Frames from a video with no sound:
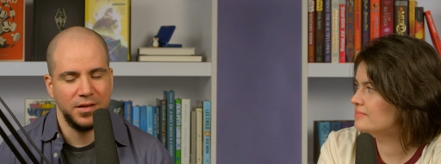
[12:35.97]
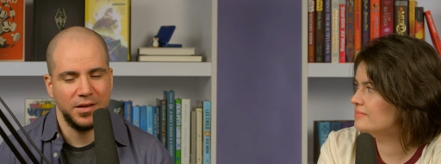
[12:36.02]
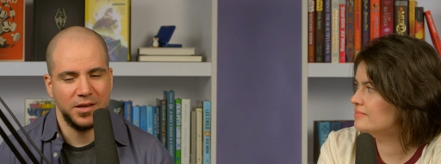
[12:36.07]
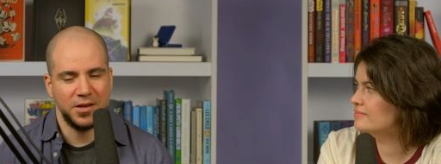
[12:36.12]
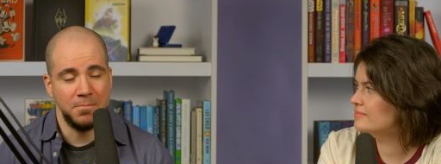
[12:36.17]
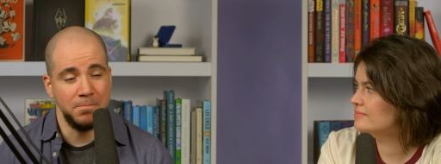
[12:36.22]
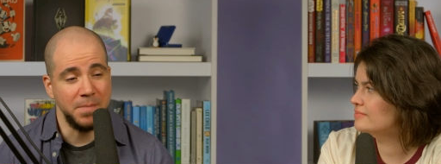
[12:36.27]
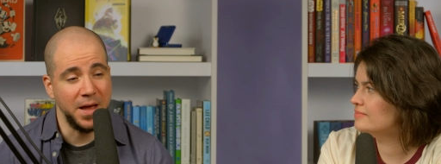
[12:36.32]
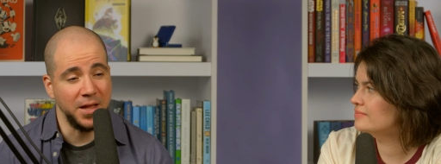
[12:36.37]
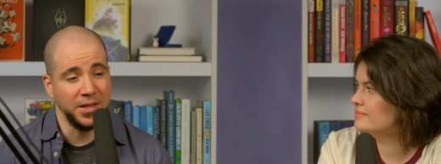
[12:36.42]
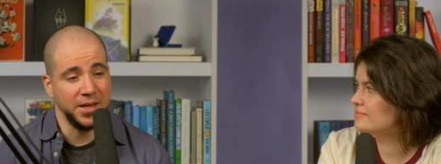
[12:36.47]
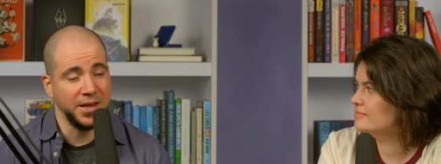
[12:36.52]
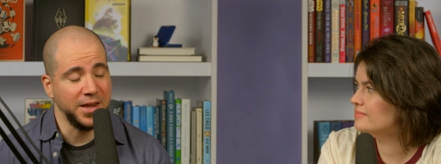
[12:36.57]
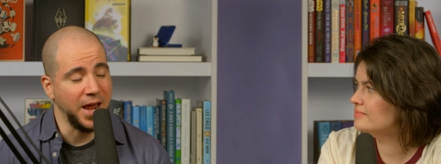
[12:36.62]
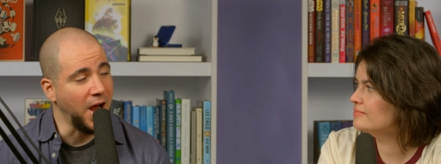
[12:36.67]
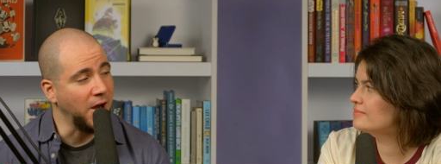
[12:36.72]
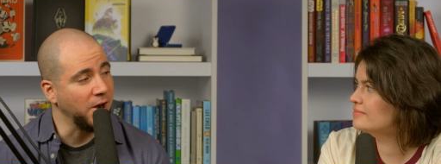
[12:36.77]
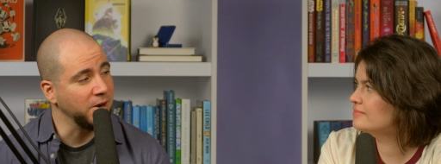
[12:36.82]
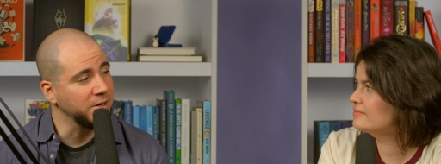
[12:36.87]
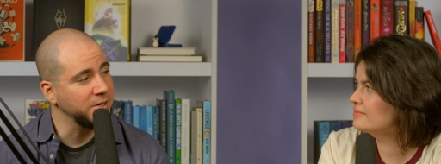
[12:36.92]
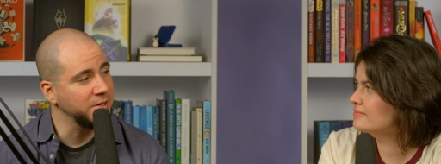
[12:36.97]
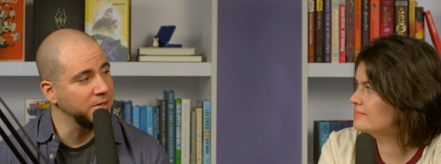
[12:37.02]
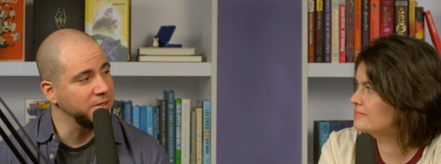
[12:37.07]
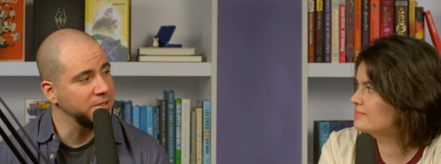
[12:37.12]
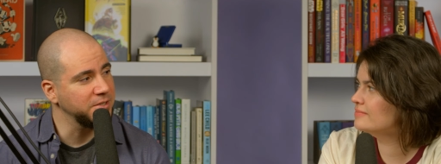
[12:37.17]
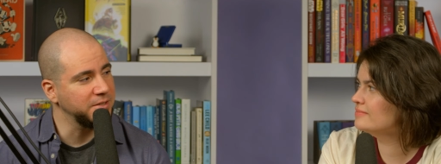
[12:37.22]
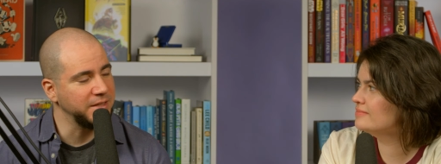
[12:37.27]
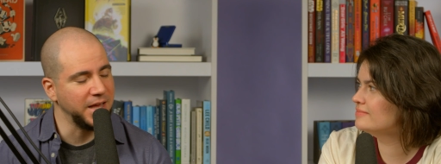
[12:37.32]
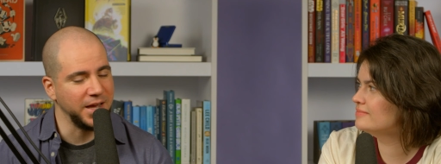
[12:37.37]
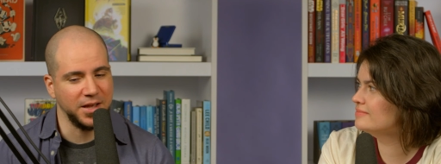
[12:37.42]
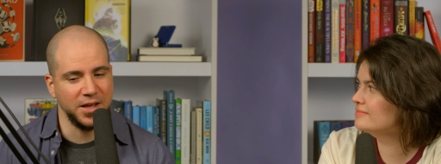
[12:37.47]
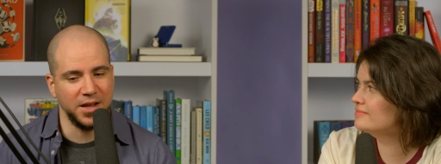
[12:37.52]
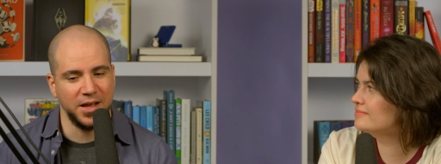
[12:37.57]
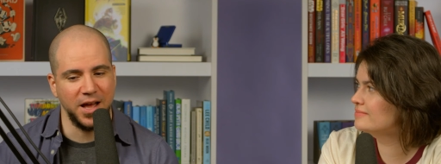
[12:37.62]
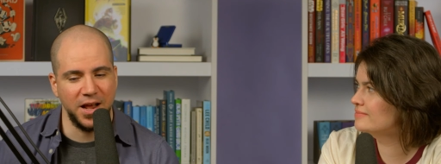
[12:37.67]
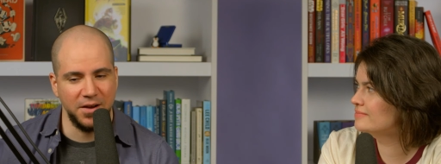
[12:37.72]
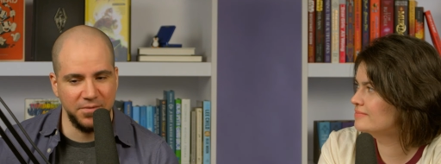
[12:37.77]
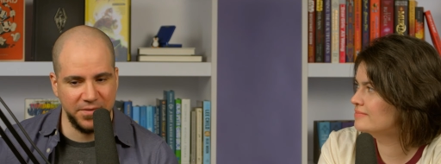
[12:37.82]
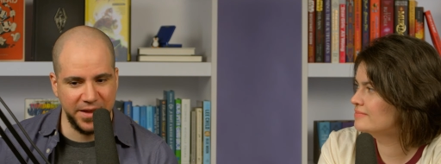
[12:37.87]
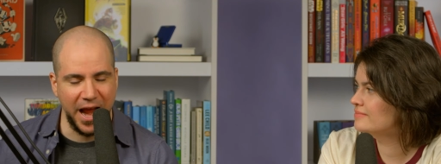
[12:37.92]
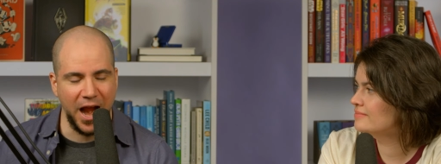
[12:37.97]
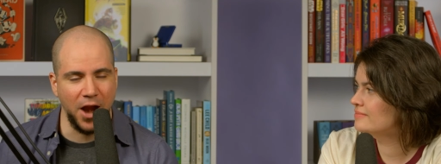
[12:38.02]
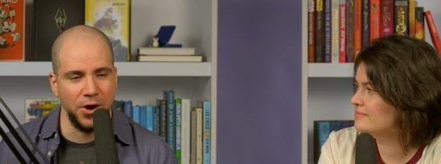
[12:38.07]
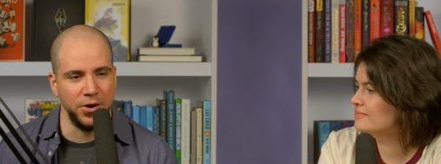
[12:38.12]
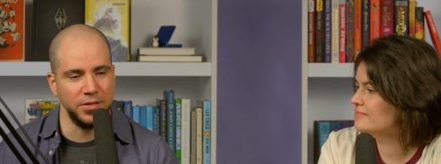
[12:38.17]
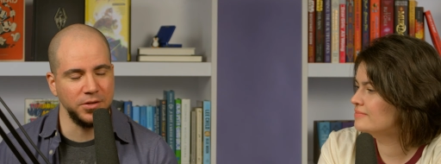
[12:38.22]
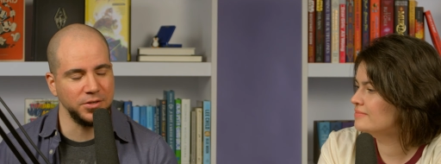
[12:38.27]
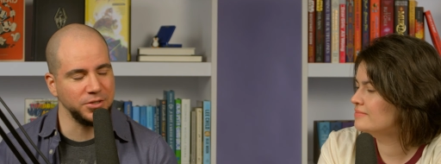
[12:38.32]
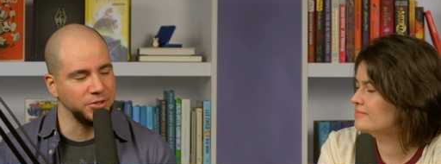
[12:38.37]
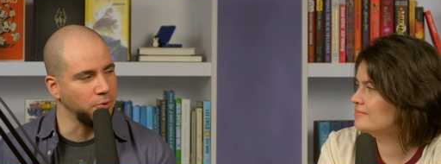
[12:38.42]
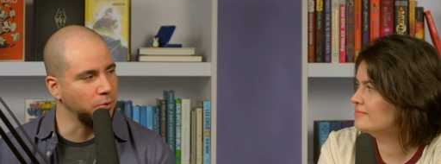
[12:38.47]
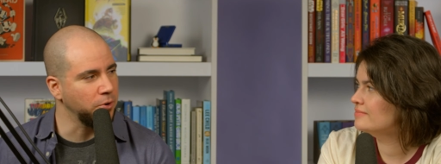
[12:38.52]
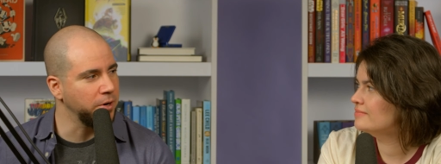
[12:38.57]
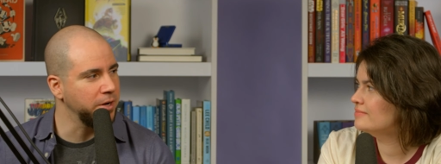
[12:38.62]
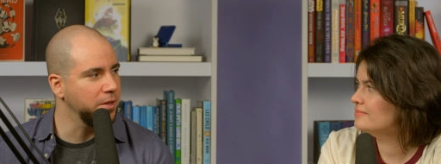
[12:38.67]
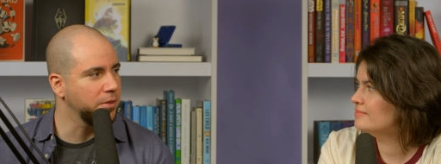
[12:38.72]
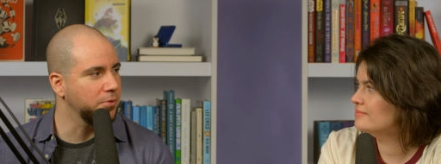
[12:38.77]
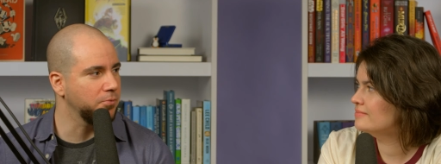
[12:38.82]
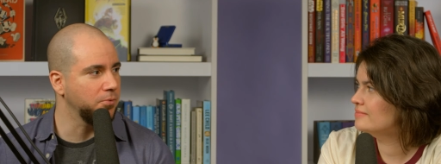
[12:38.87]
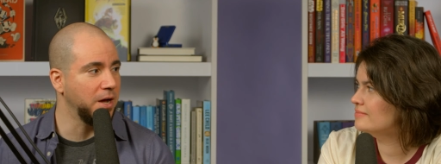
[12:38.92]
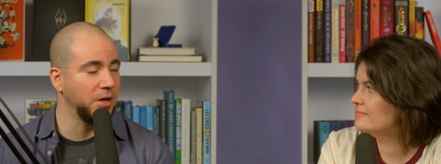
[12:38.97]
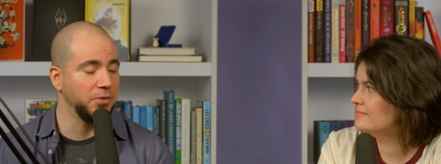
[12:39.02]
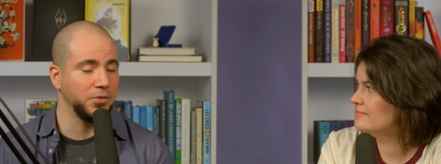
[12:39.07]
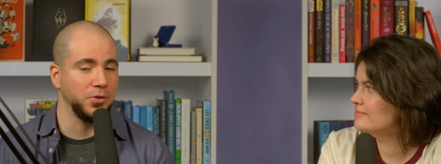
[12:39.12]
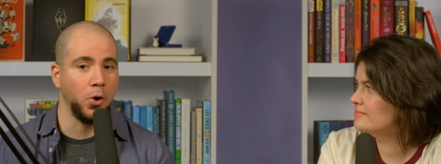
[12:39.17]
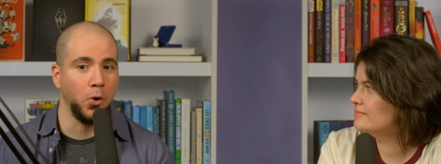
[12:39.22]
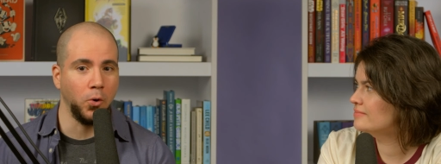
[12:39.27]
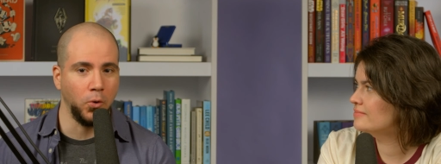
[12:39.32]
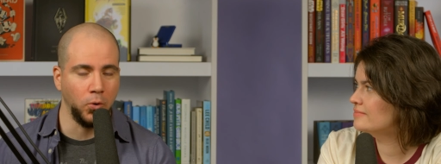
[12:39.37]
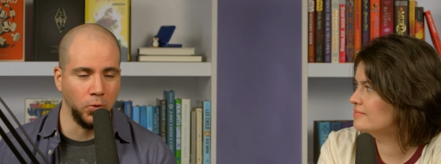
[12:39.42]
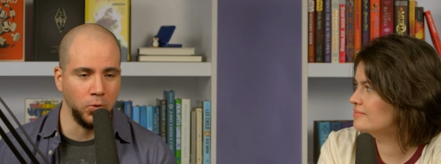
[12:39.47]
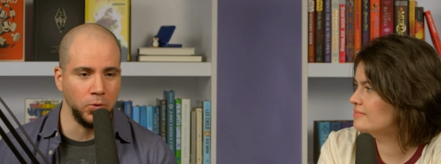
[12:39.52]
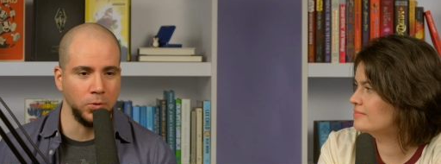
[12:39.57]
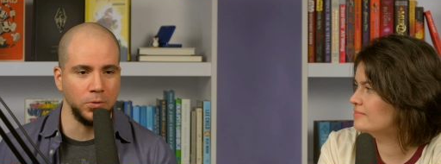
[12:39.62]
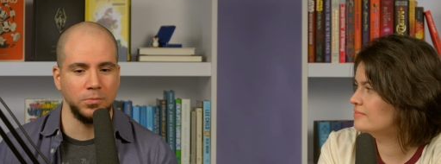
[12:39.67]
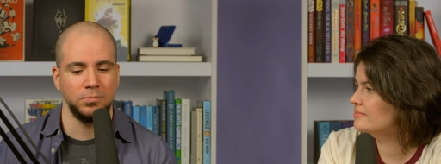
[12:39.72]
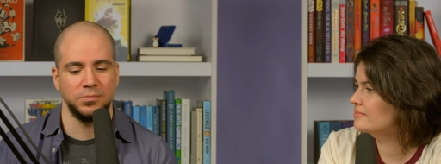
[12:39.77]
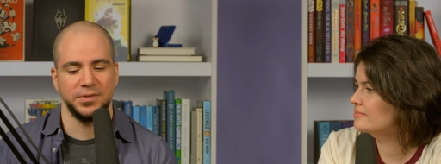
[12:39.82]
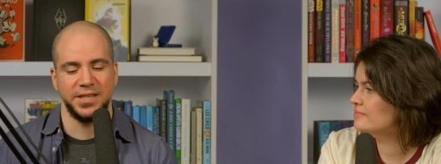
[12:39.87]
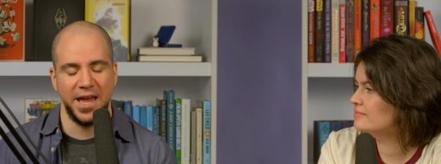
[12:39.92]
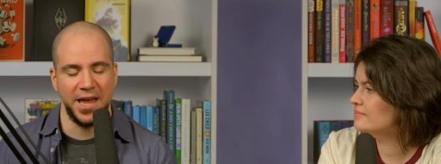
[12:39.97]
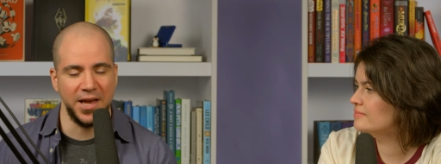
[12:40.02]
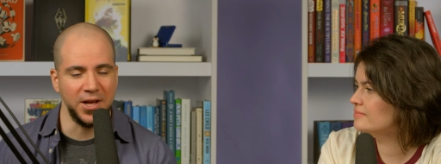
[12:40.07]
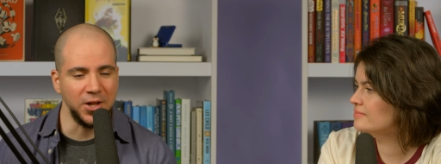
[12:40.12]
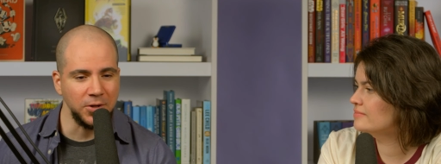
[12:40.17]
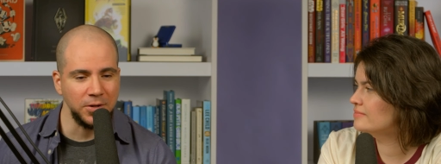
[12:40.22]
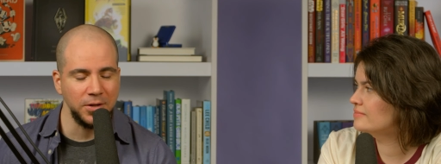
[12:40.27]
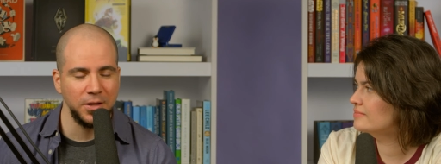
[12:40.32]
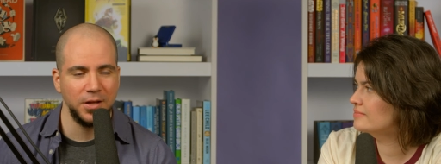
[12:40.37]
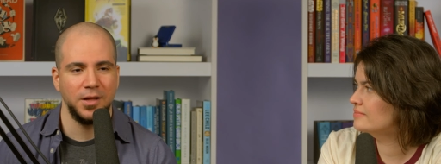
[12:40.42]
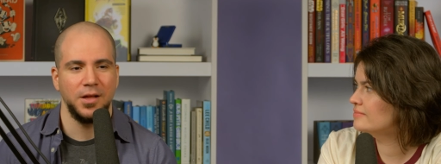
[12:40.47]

Speaker 1: compelling characters that can kind of carry the story throughout the whole tale.